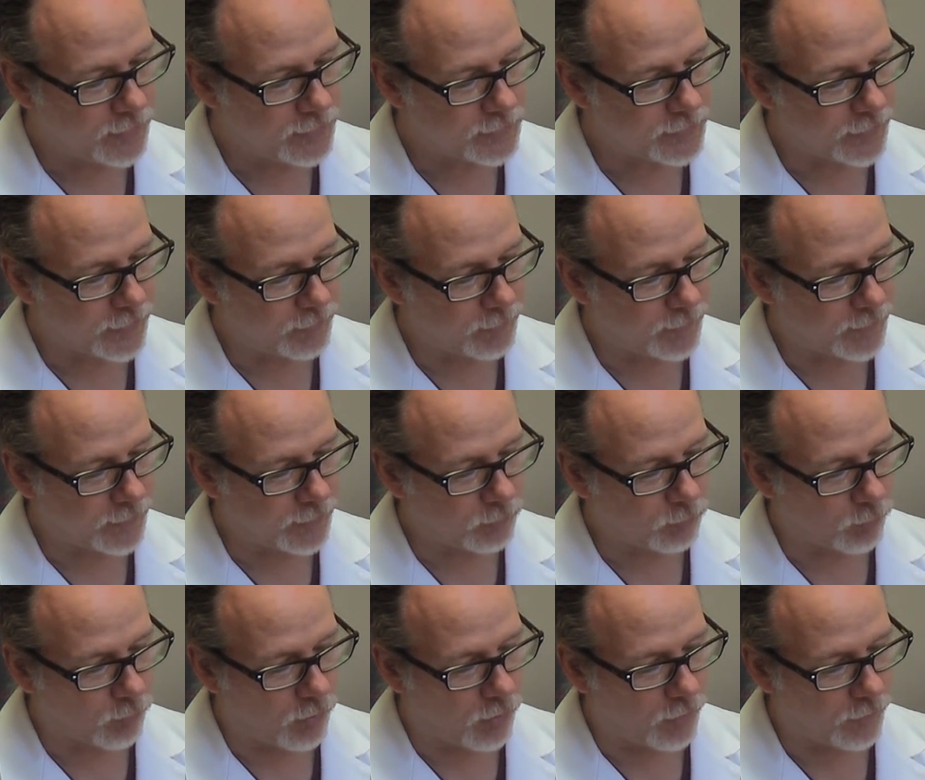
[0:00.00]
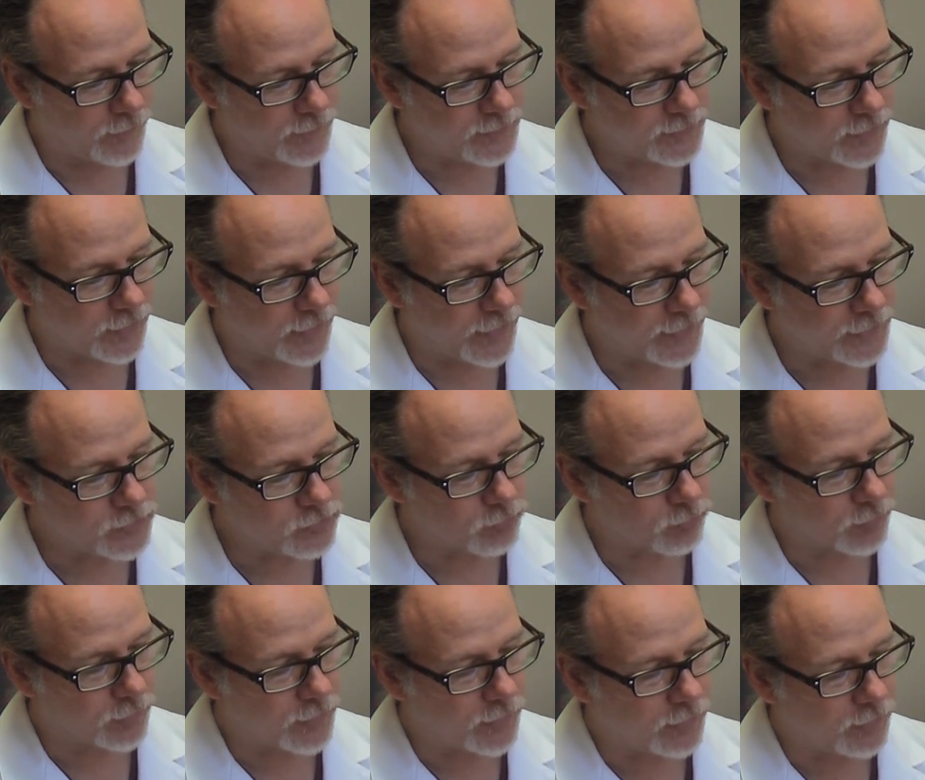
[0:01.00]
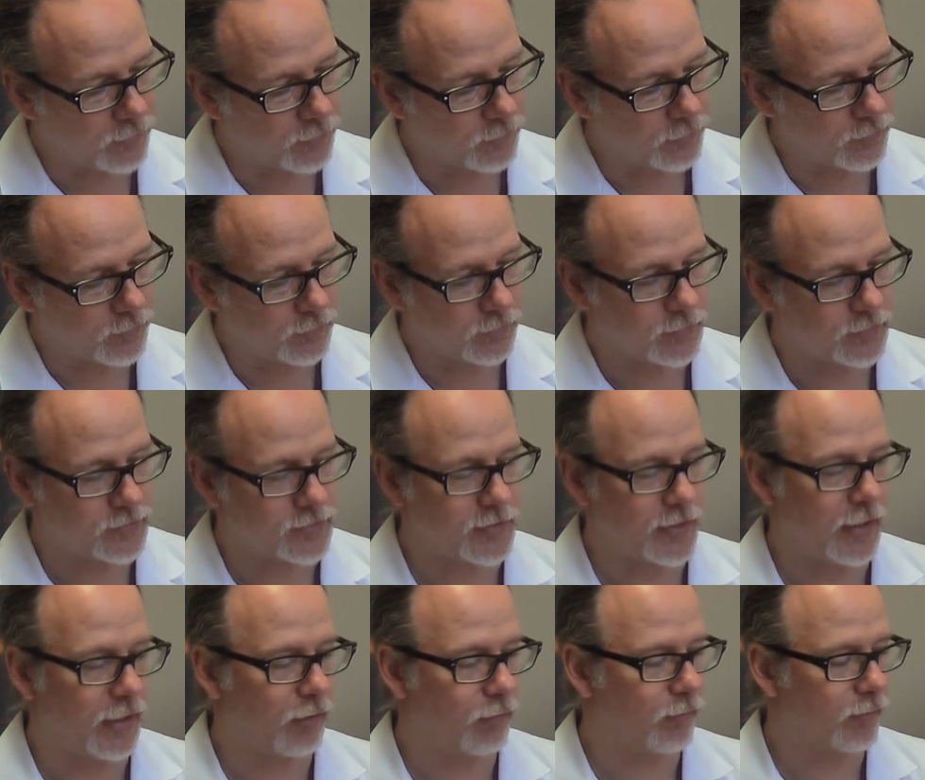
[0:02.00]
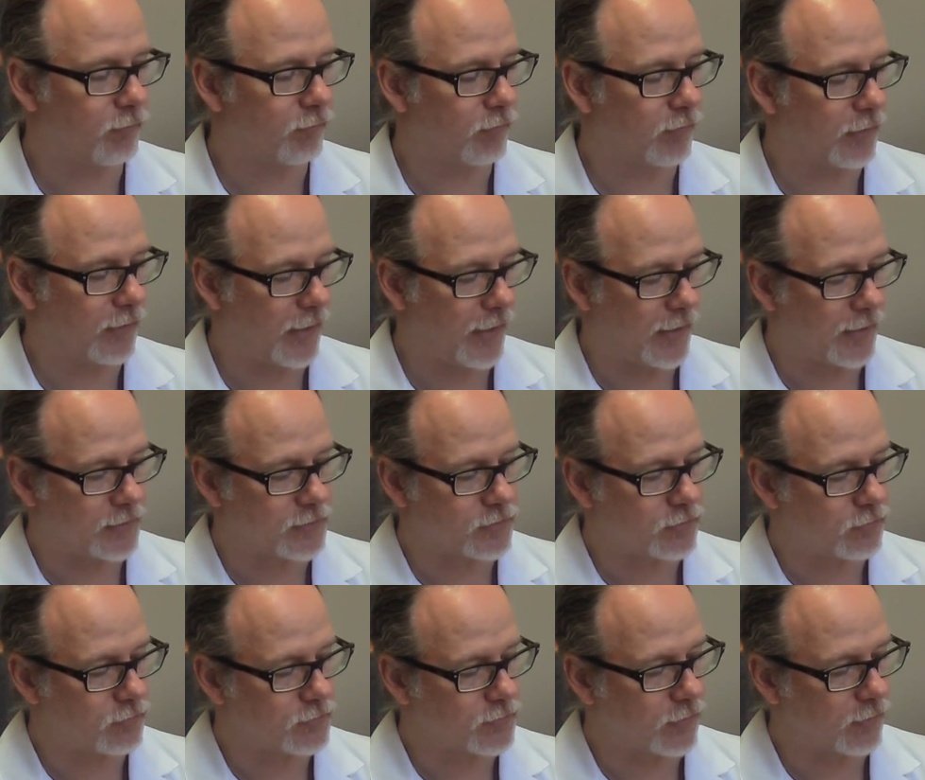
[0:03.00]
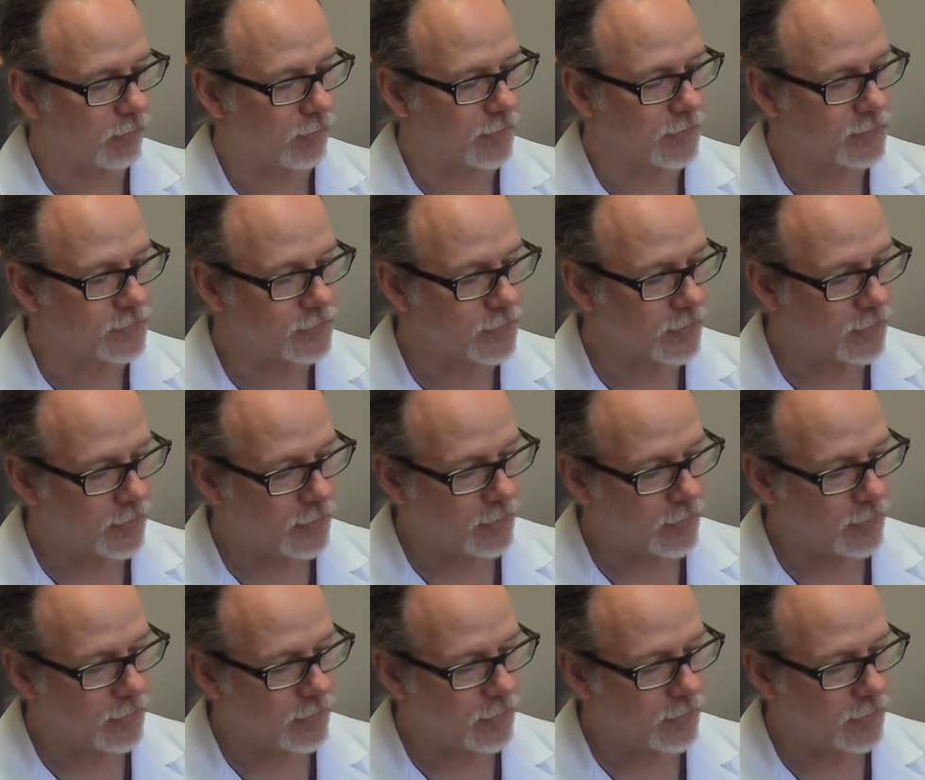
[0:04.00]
Same thing where all these lines were here, you can see how we've relaxed those areas,